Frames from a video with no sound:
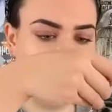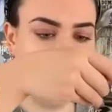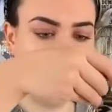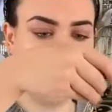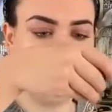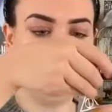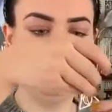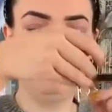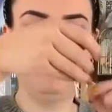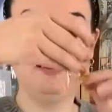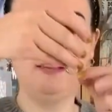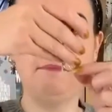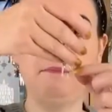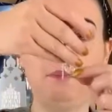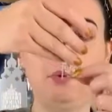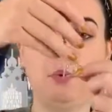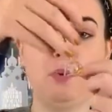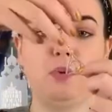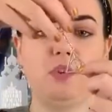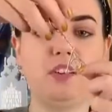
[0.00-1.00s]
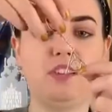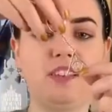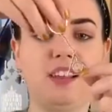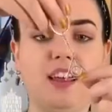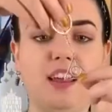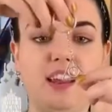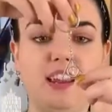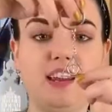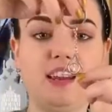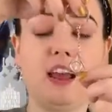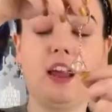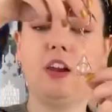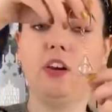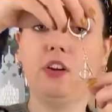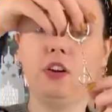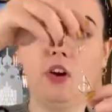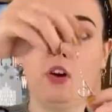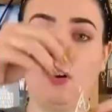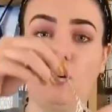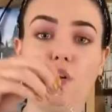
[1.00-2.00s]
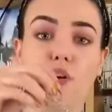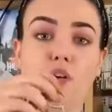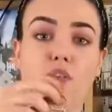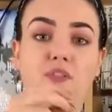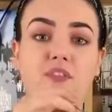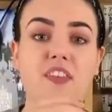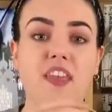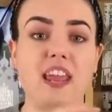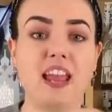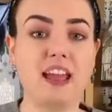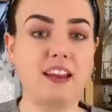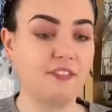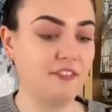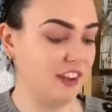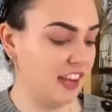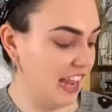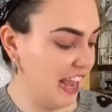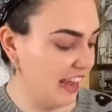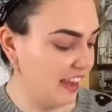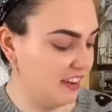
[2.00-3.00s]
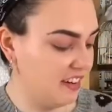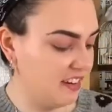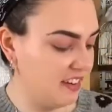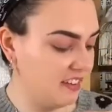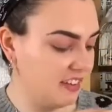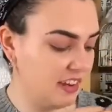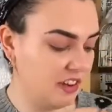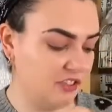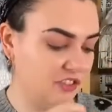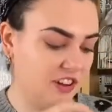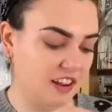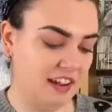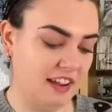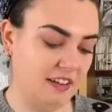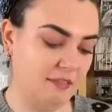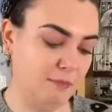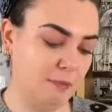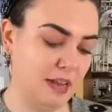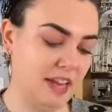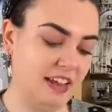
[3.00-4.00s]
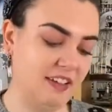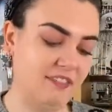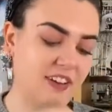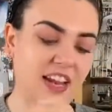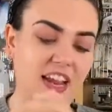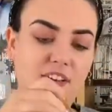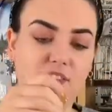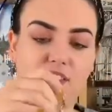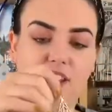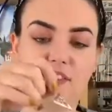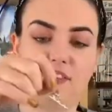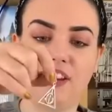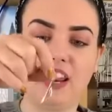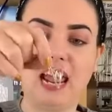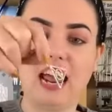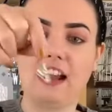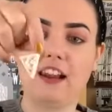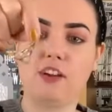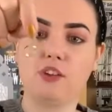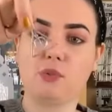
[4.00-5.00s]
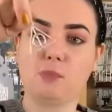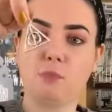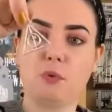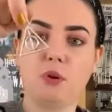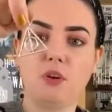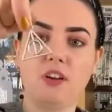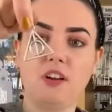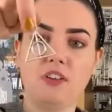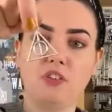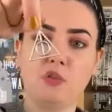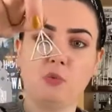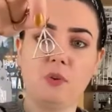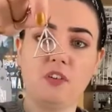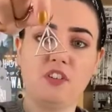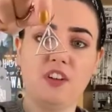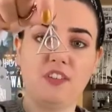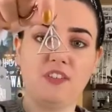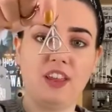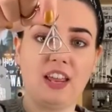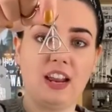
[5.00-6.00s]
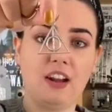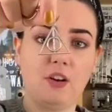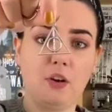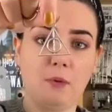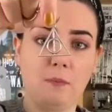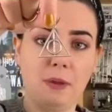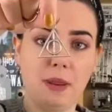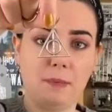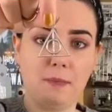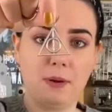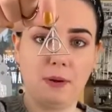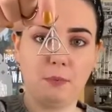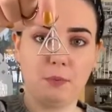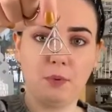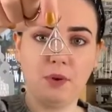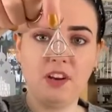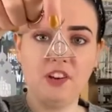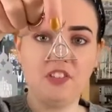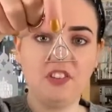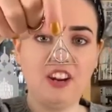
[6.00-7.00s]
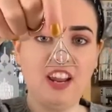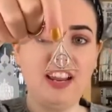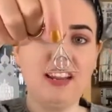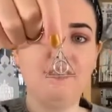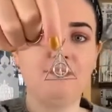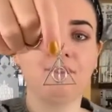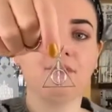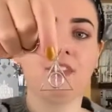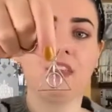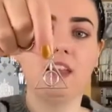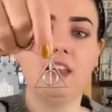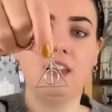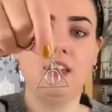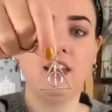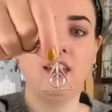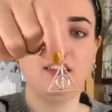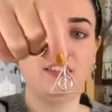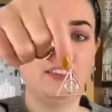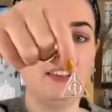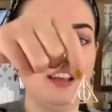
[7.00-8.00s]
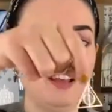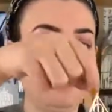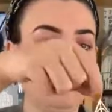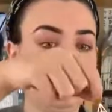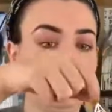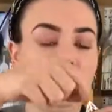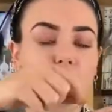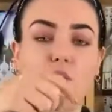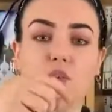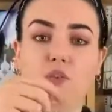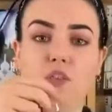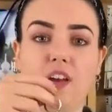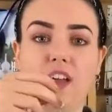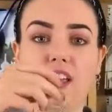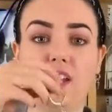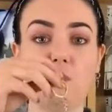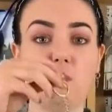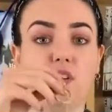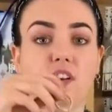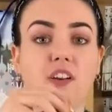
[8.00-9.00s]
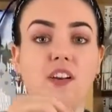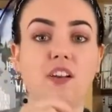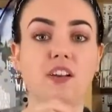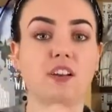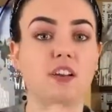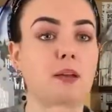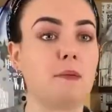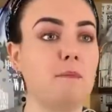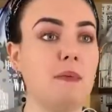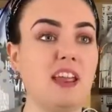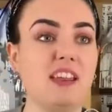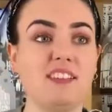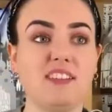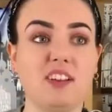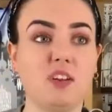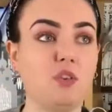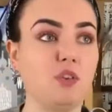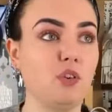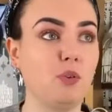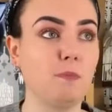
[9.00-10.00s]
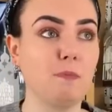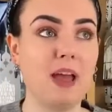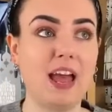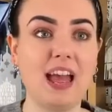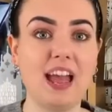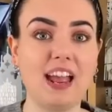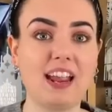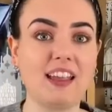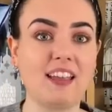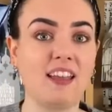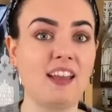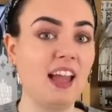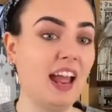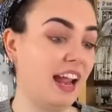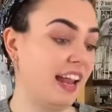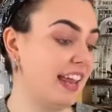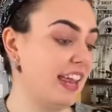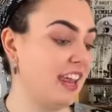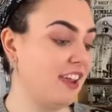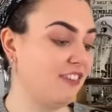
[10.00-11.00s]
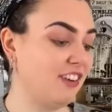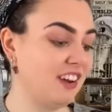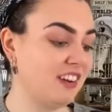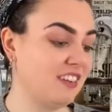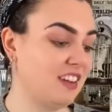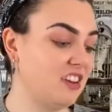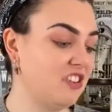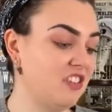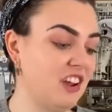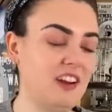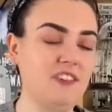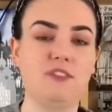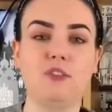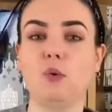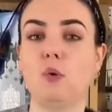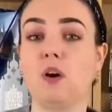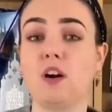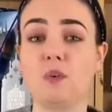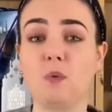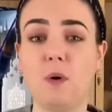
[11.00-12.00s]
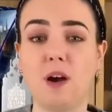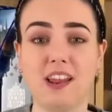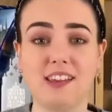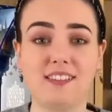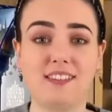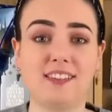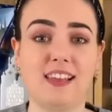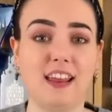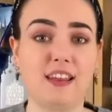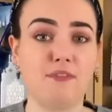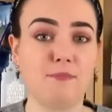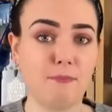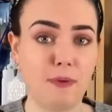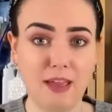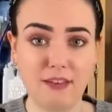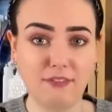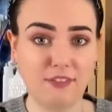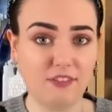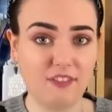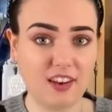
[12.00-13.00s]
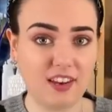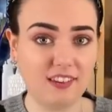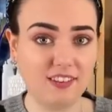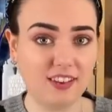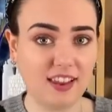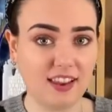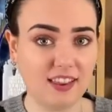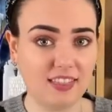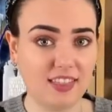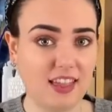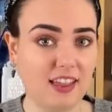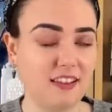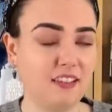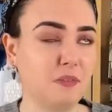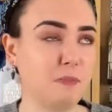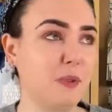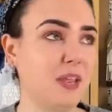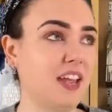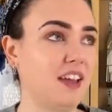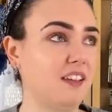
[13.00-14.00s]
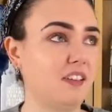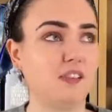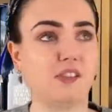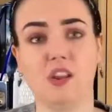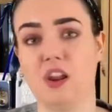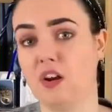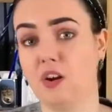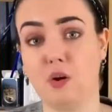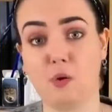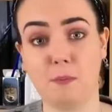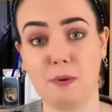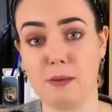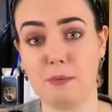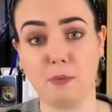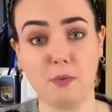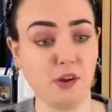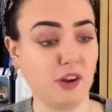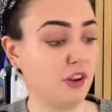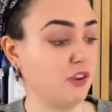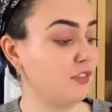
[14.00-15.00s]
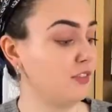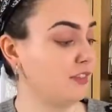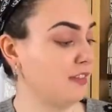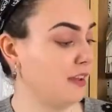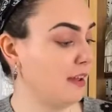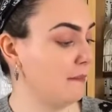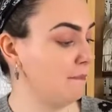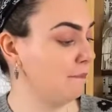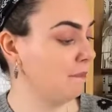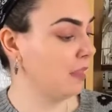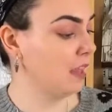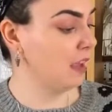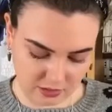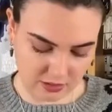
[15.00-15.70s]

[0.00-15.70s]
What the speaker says: It's a simple design. A lot of the advent calendars this year have been giving out Deathly Hallows products, which I think a lot of people appreciate. It's nice silver, it would look amazing on your bag, and keyrings in general are quite a safe bet for things like this because a lot of people use them.